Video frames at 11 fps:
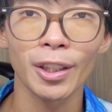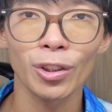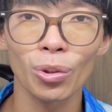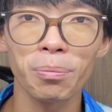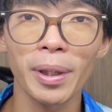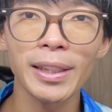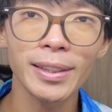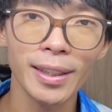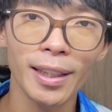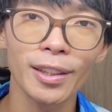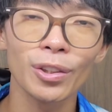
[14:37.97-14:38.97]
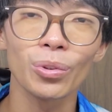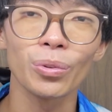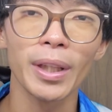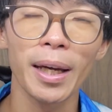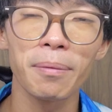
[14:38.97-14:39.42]
so many standards
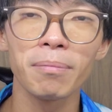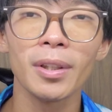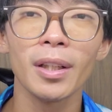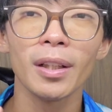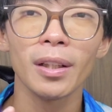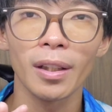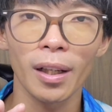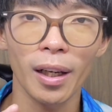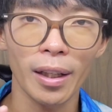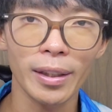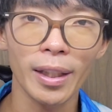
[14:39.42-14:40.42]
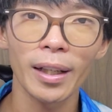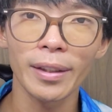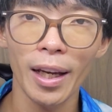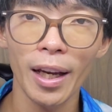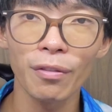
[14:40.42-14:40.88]
to them, I
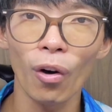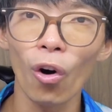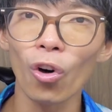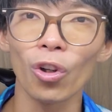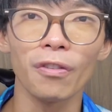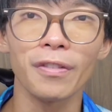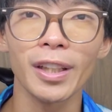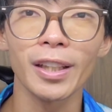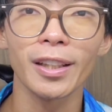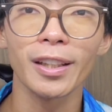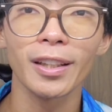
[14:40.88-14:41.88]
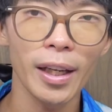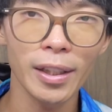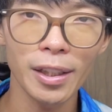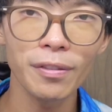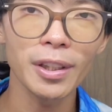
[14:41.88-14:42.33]
can't have all of it.
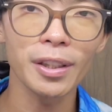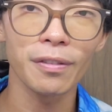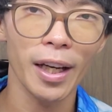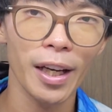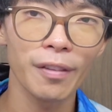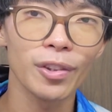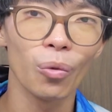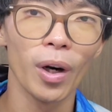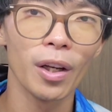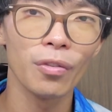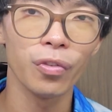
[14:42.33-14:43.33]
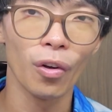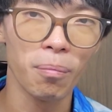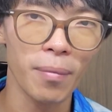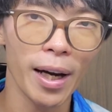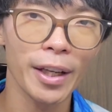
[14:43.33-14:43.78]
And even if I have the one for
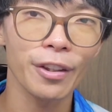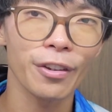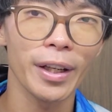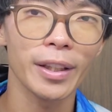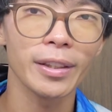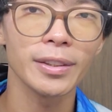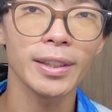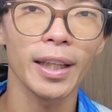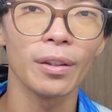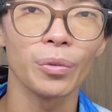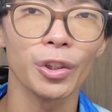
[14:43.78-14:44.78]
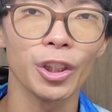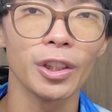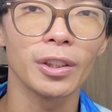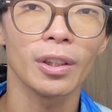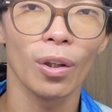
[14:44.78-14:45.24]
my crank set, which
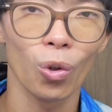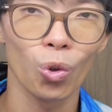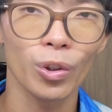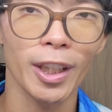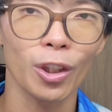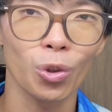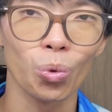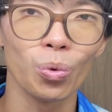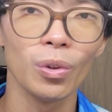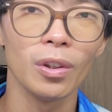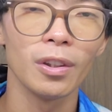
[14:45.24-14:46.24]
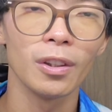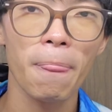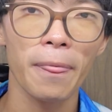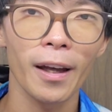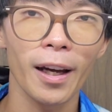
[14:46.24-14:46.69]
is Holotech 2,
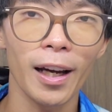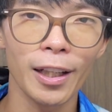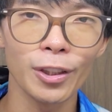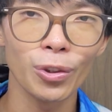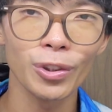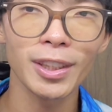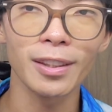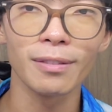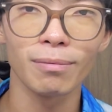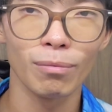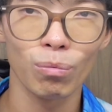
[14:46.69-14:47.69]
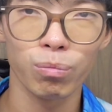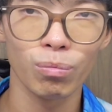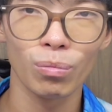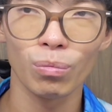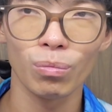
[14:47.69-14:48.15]
I use it
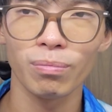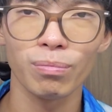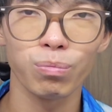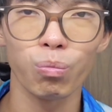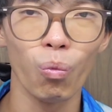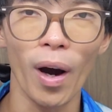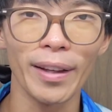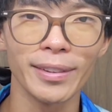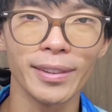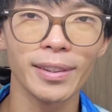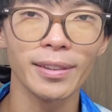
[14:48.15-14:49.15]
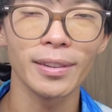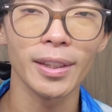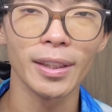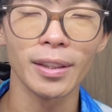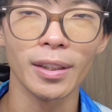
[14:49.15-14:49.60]
once
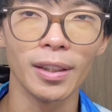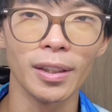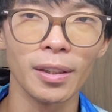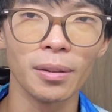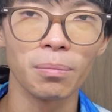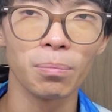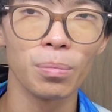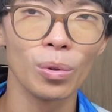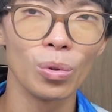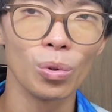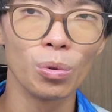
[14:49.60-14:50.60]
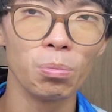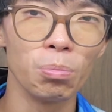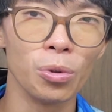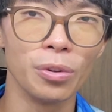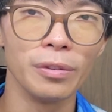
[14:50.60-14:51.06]
in a
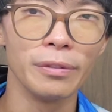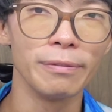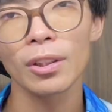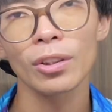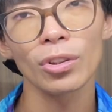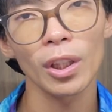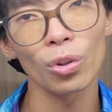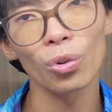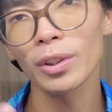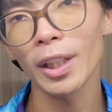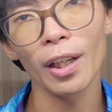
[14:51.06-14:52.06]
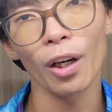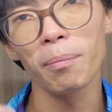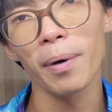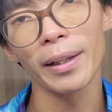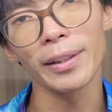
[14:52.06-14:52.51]
blue moon, so I don't think I'll
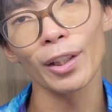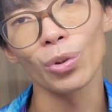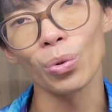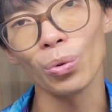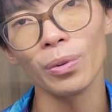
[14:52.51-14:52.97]
buy that too.